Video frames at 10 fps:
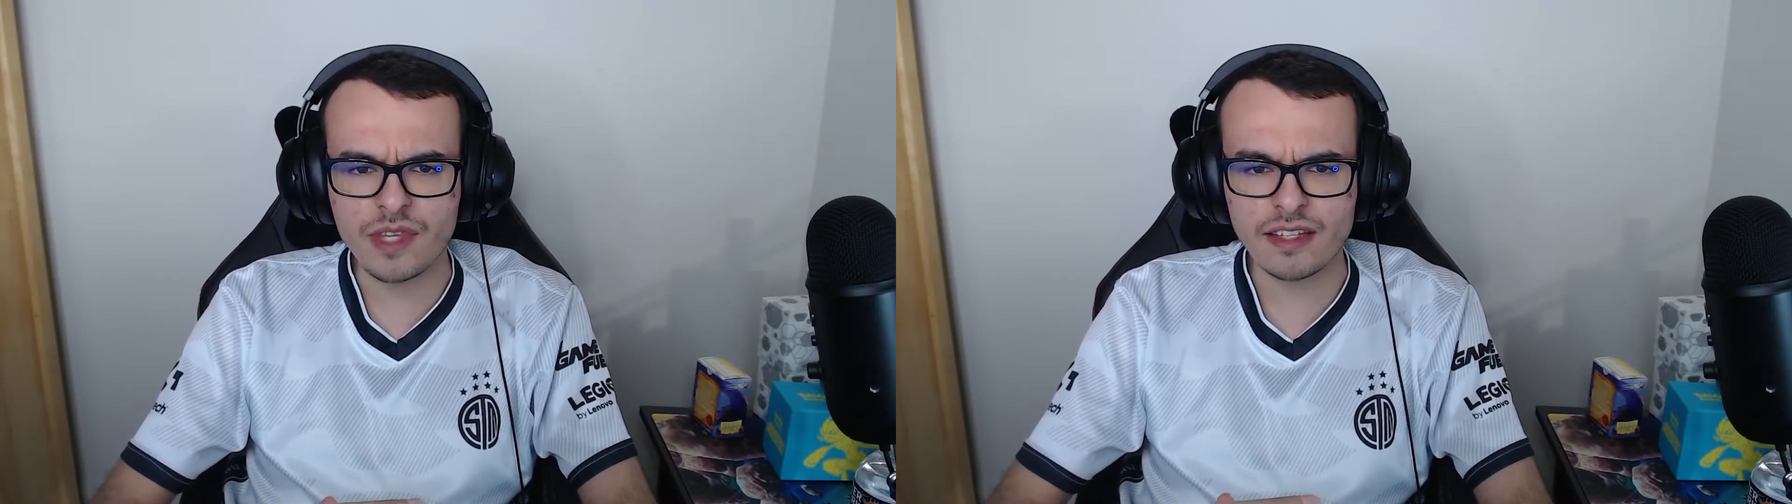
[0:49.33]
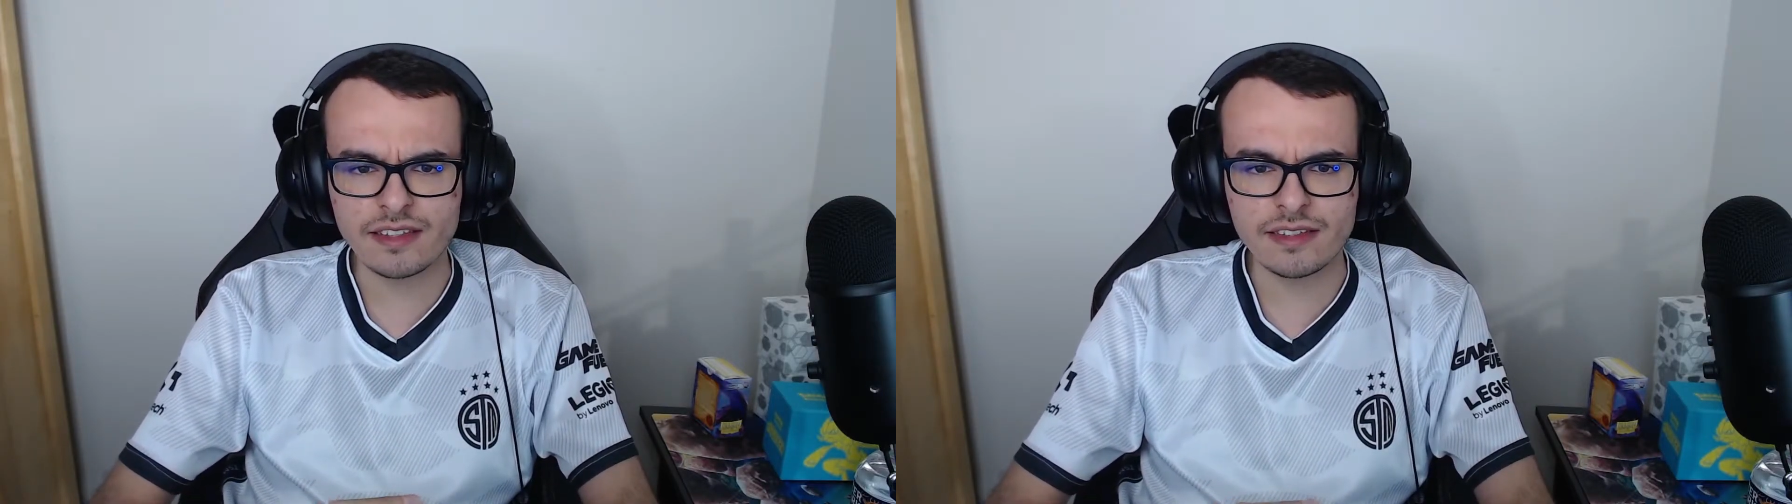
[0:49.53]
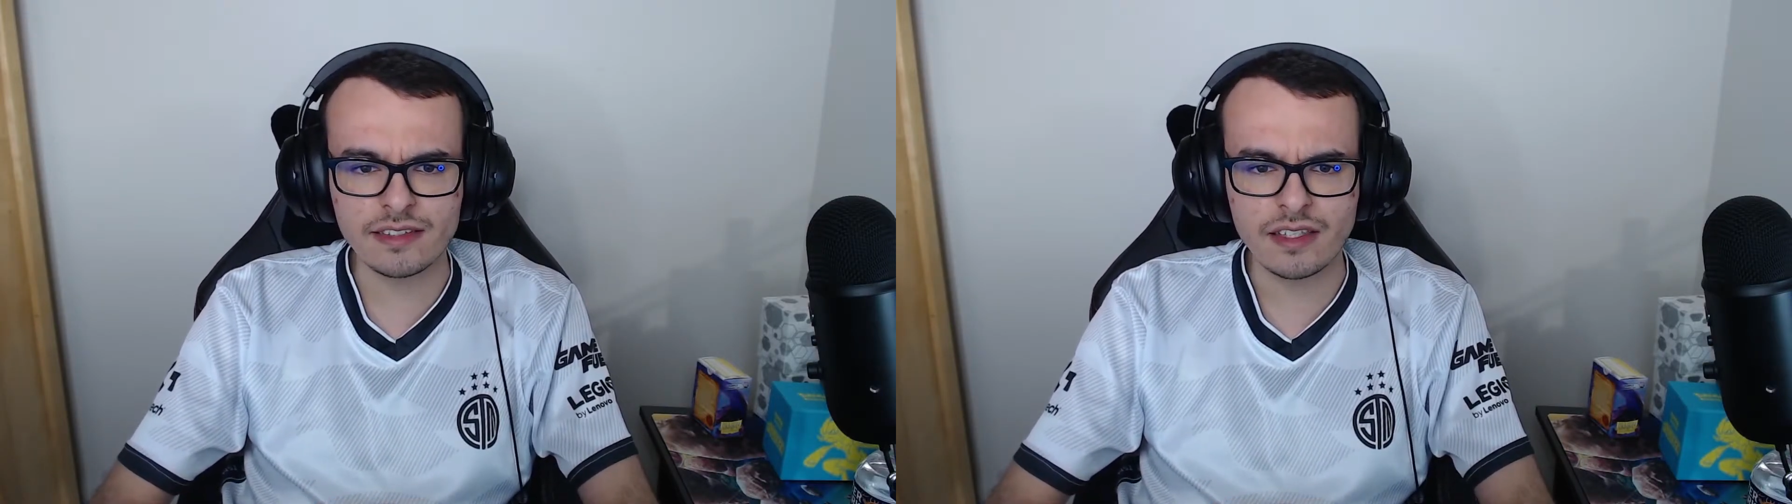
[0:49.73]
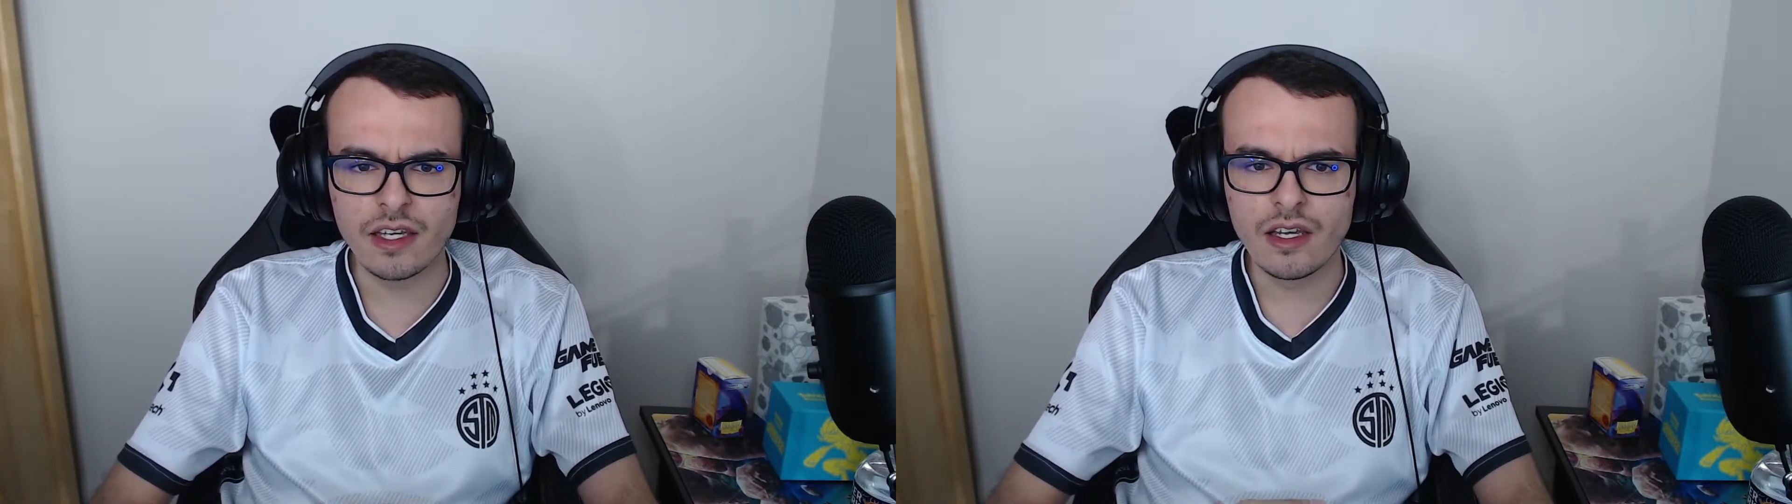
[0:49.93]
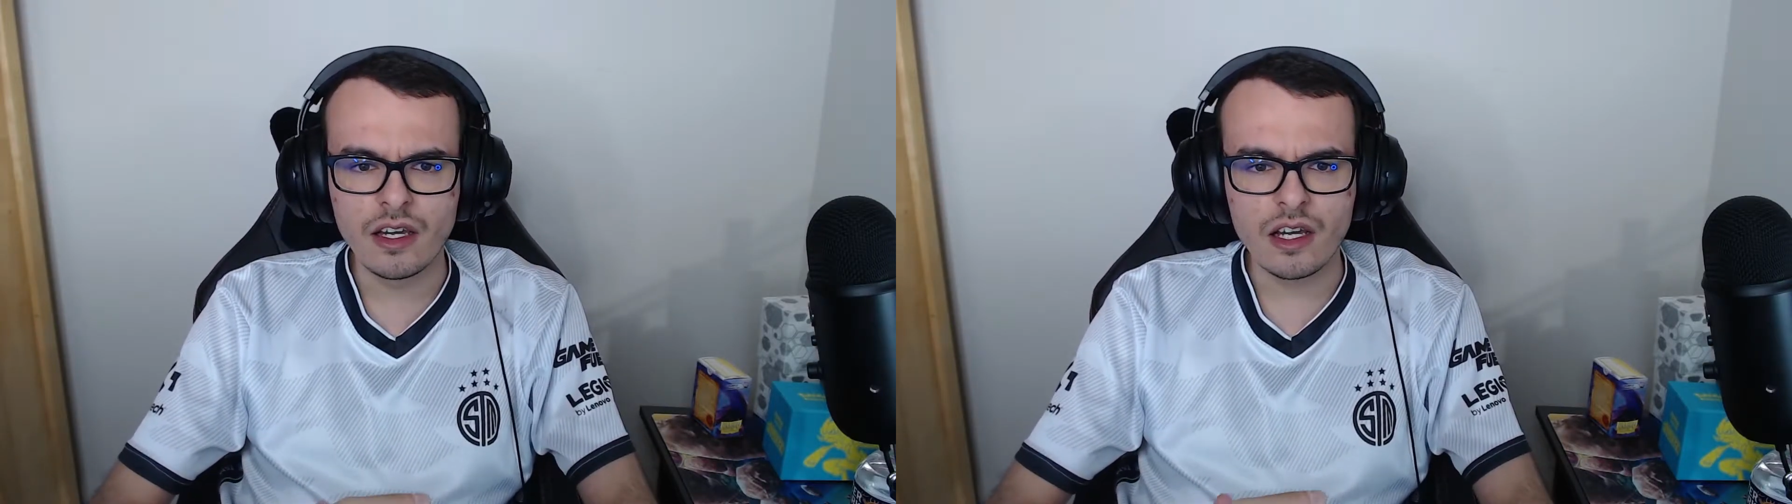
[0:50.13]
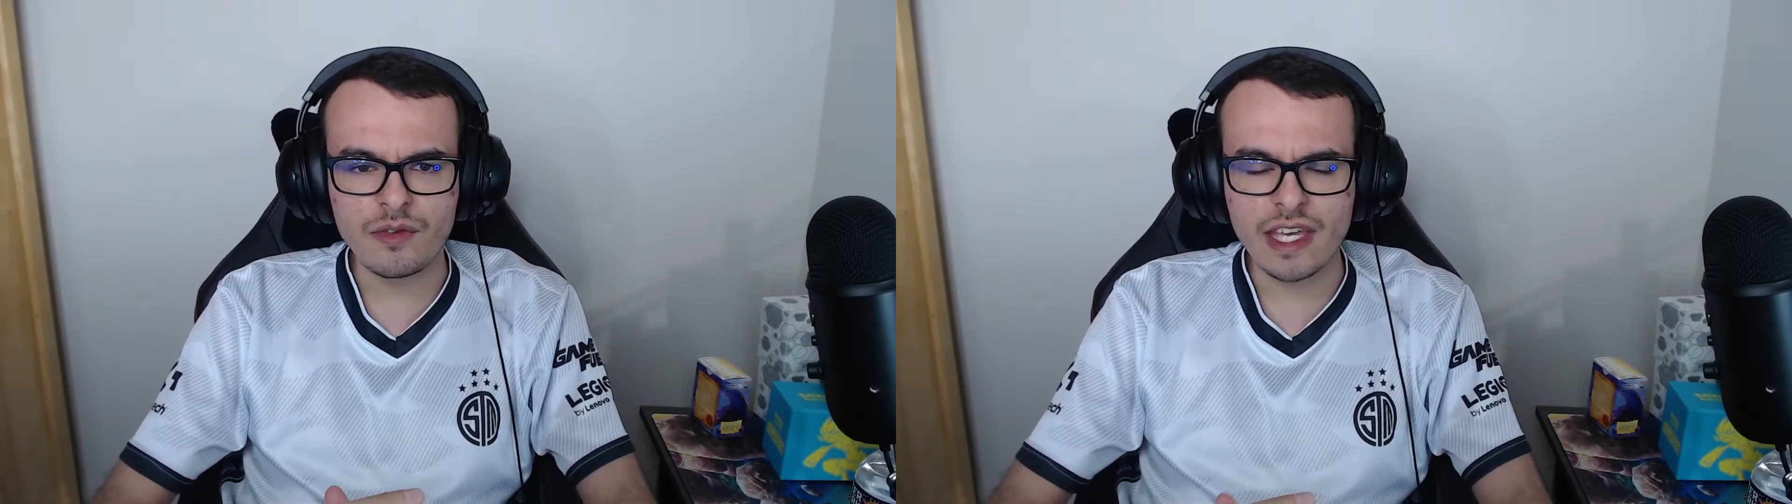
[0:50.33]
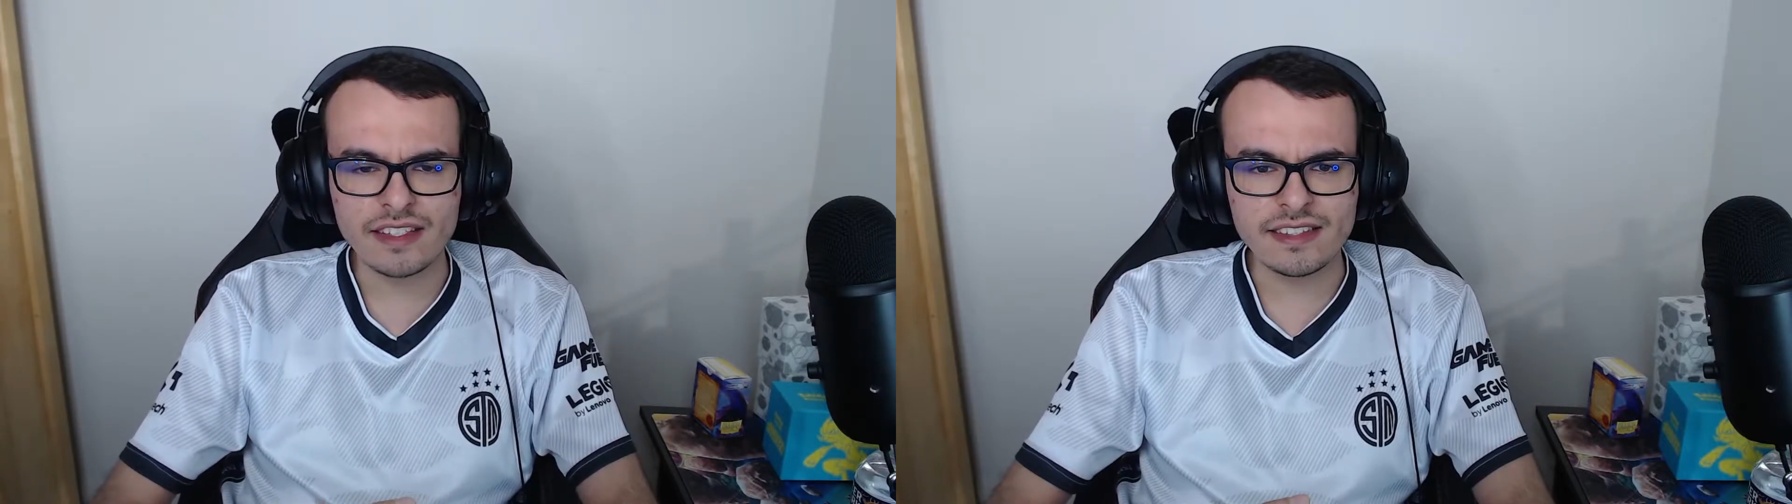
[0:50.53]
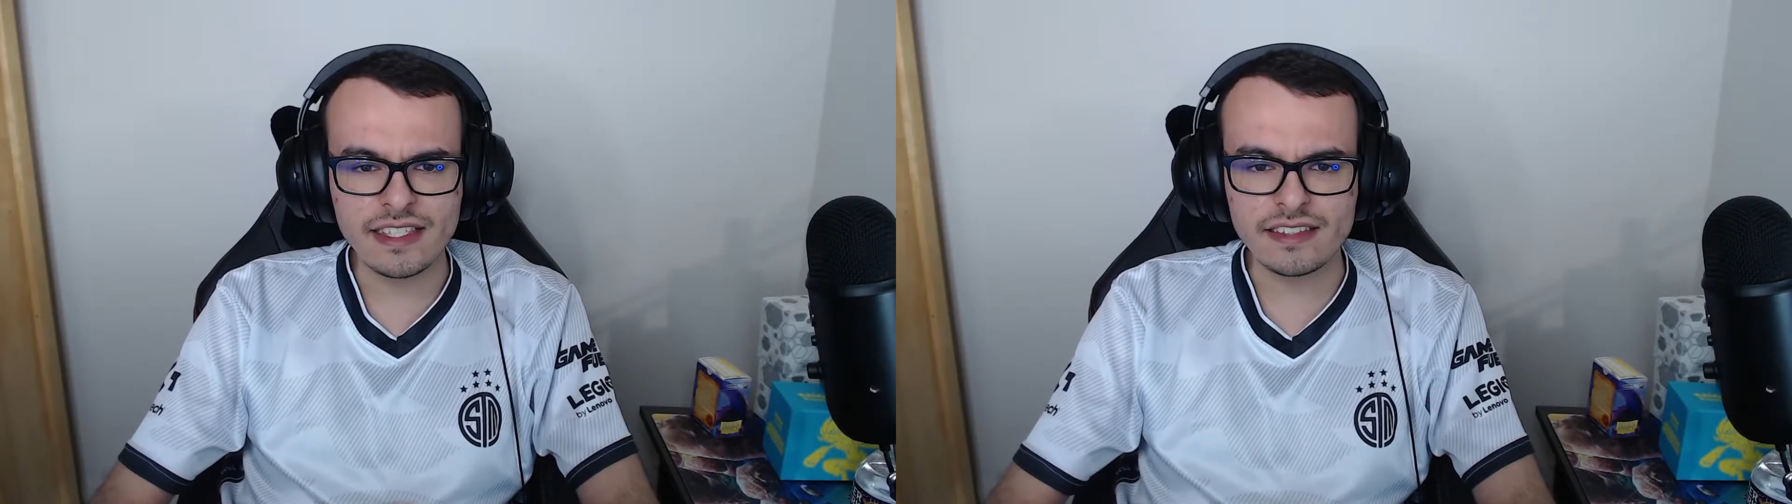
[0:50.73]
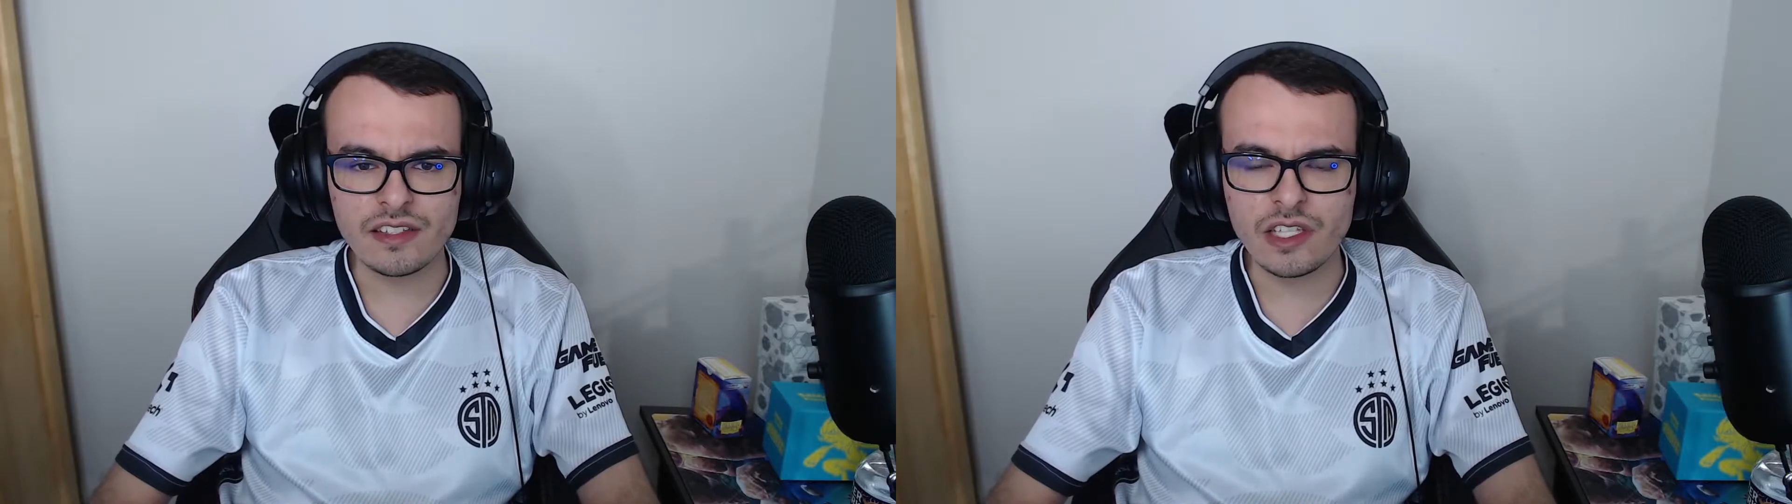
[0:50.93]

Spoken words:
that season.